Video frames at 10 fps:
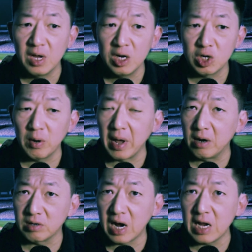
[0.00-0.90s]
Shohei
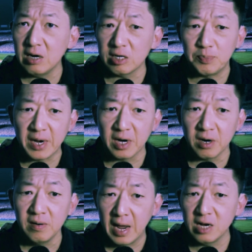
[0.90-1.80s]
OHTANI looks
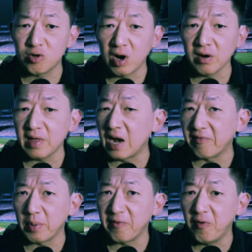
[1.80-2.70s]
bigger and stronger than
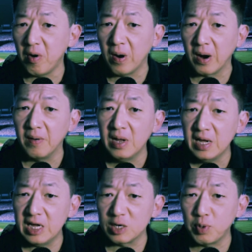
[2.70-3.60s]
ever before.
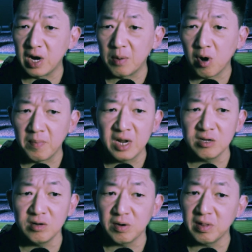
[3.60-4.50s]
He has put on more muscle
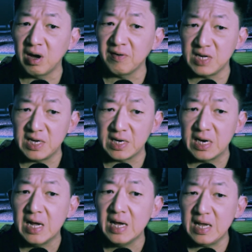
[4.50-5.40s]
during the offseason.
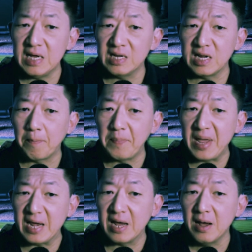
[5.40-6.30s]
He is in the
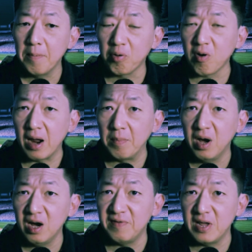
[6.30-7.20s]
peak prime
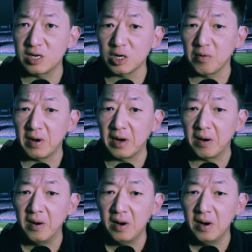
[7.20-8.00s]
of his career.